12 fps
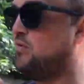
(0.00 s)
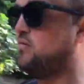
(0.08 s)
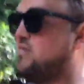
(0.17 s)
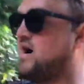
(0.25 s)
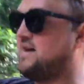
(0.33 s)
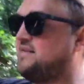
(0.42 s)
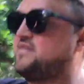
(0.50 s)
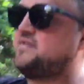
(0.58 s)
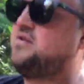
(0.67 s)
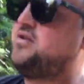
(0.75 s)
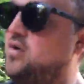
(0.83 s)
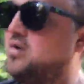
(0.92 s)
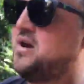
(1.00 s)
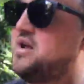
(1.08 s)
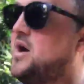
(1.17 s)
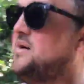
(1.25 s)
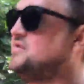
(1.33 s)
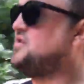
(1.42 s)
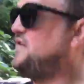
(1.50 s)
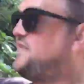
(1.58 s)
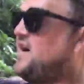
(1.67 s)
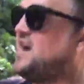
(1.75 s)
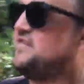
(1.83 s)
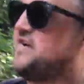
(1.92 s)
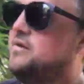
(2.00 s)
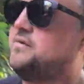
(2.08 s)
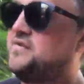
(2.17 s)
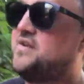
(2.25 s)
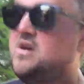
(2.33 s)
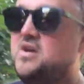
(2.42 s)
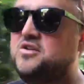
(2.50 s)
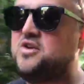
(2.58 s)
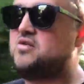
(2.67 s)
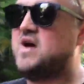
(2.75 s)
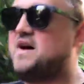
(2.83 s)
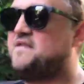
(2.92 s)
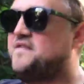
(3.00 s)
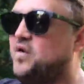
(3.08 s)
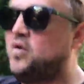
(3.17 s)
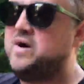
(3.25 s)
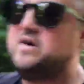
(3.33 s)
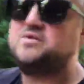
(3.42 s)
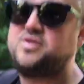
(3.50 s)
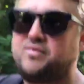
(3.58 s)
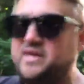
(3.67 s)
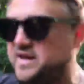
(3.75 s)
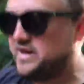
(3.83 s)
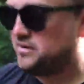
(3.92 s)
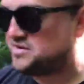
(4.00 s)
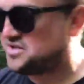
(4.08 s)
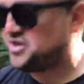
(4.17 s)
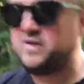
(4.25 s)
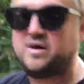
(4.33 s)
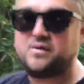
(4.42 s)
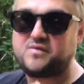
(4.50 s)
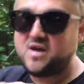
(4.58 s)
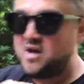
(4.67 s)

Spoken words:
right, you're going to go and do 5 hills. You have 4 hills, 3 hills, 2 hills.